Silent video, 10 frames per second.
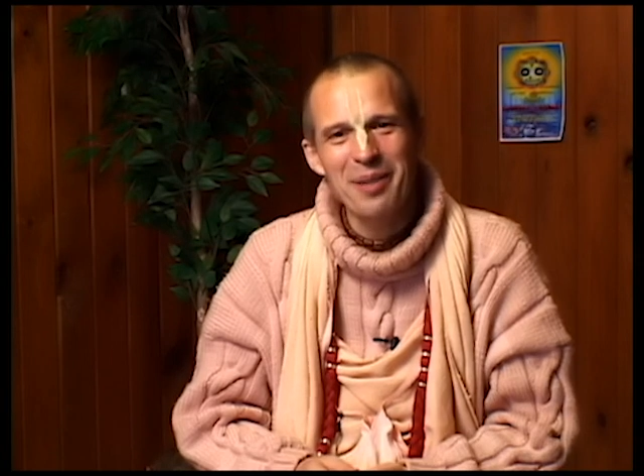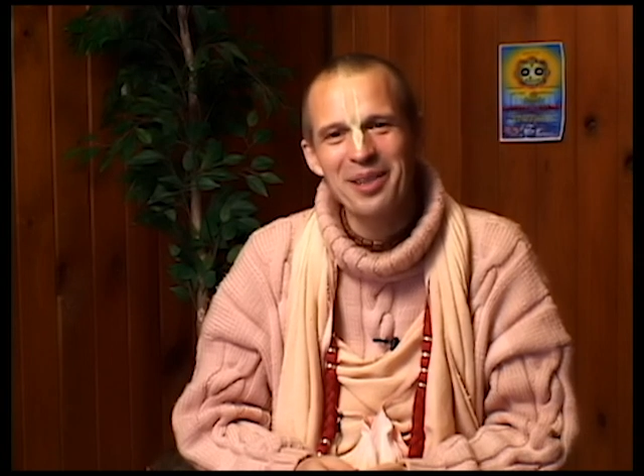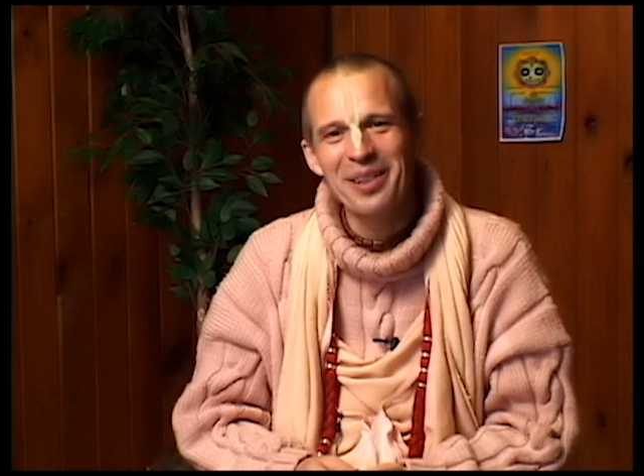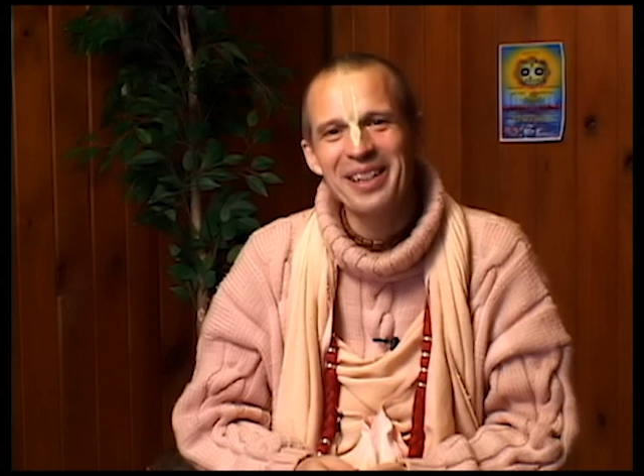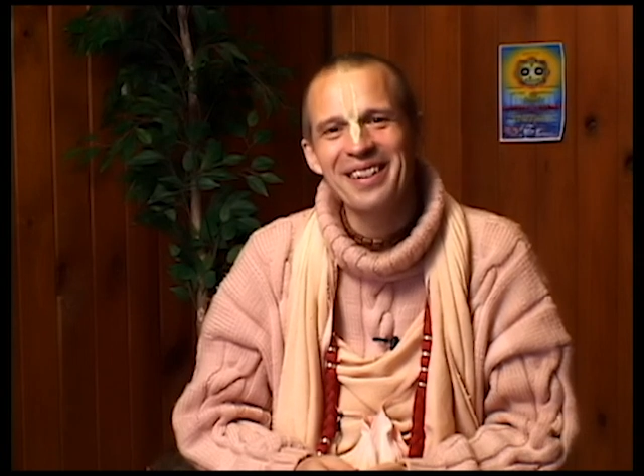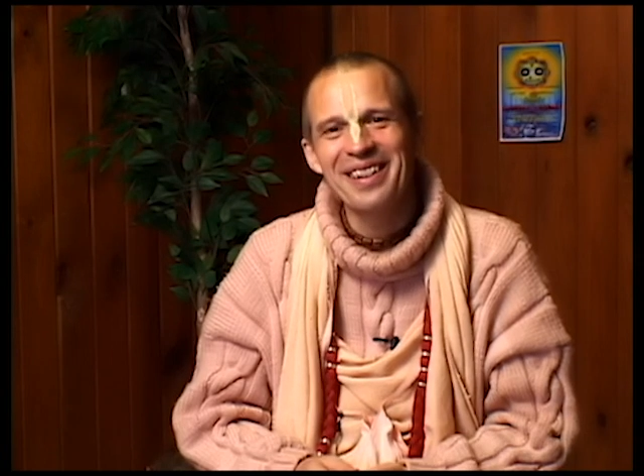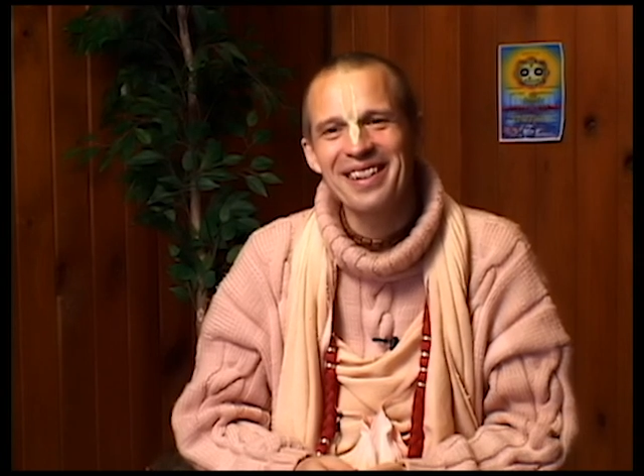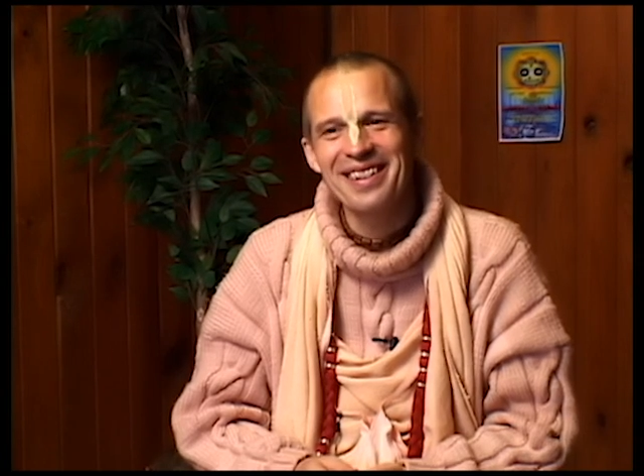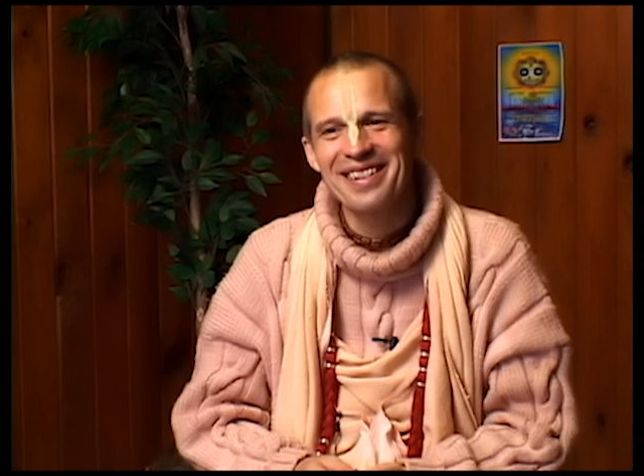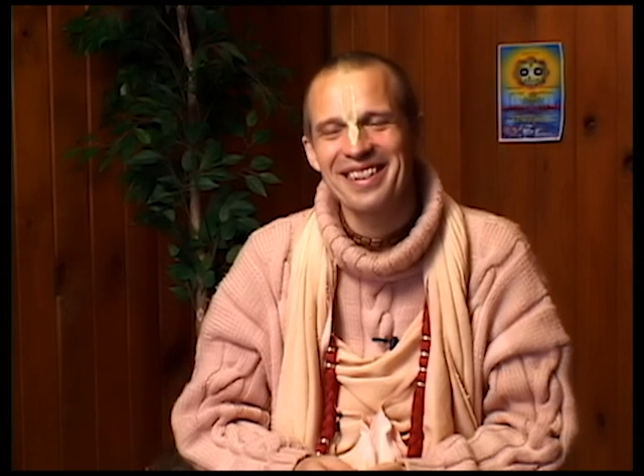to hear
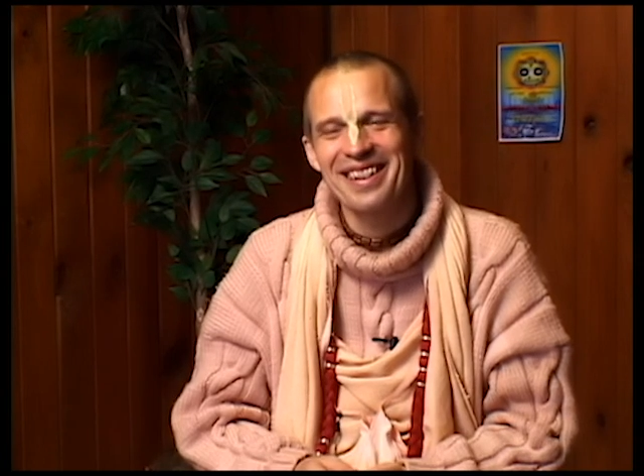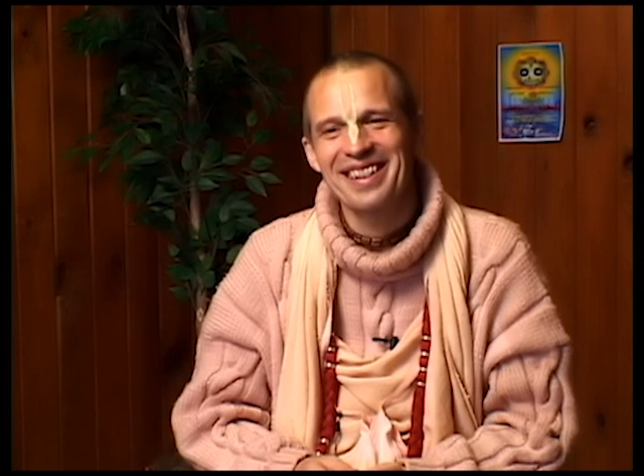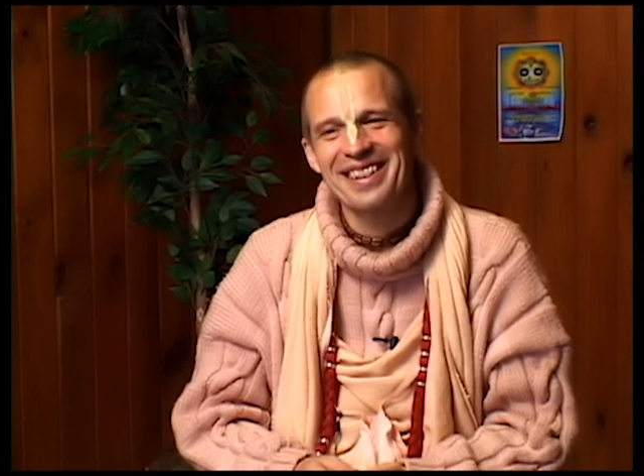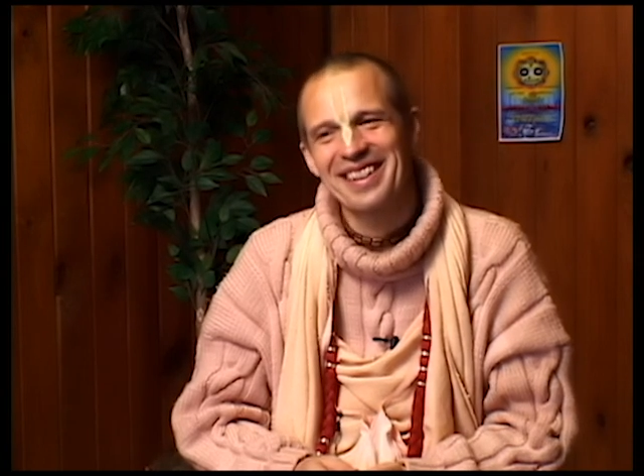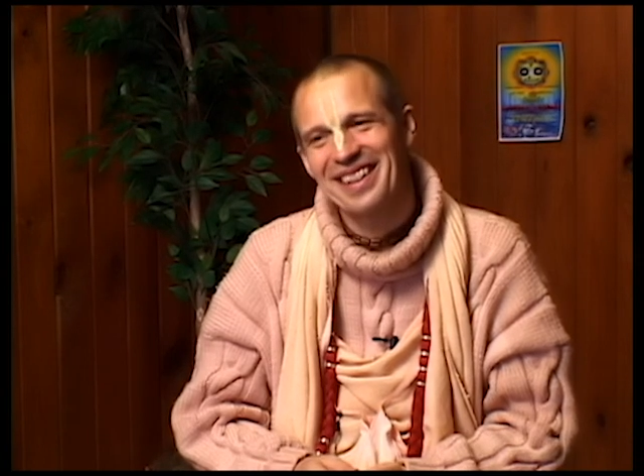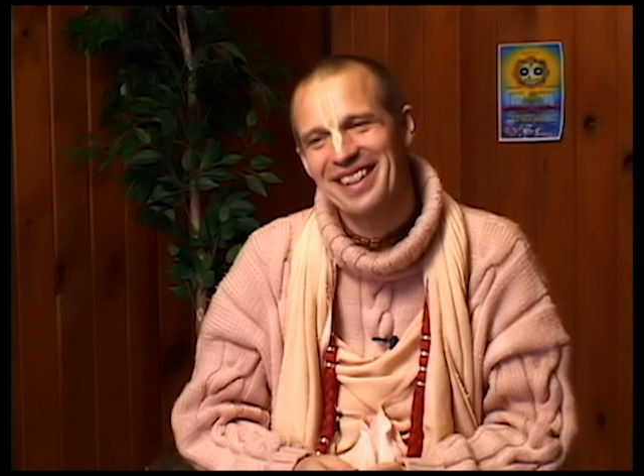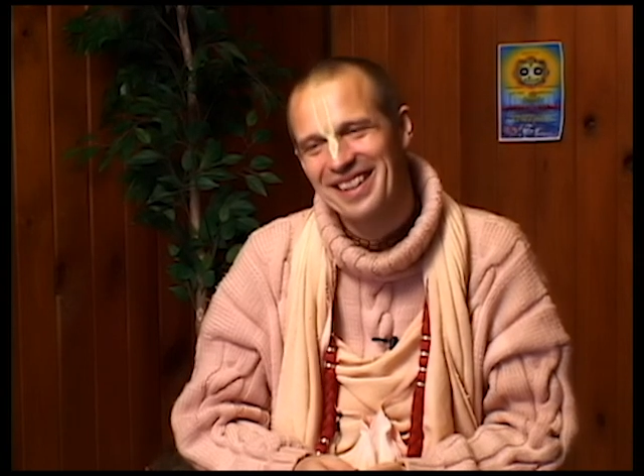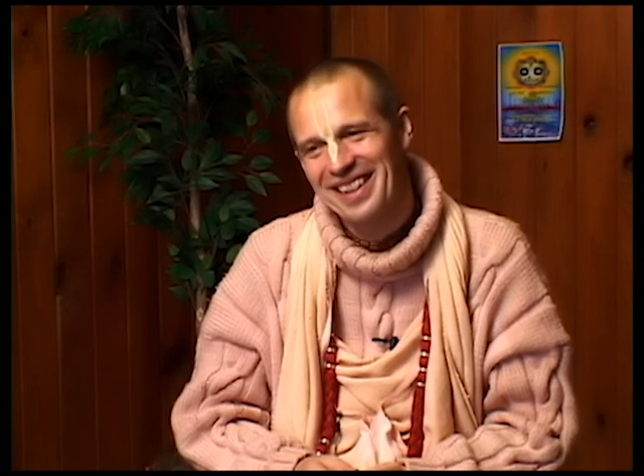this, that